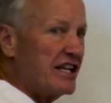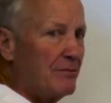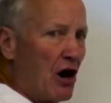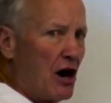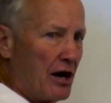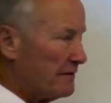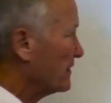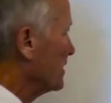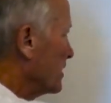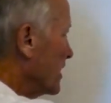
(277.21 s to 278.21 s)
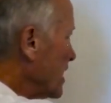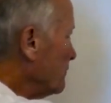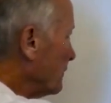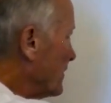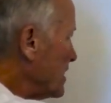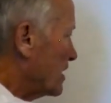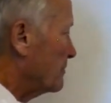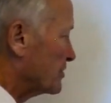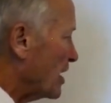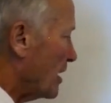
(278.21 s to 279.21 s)
him off, even if he
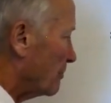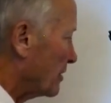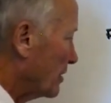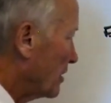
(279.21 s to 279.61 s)
comes up.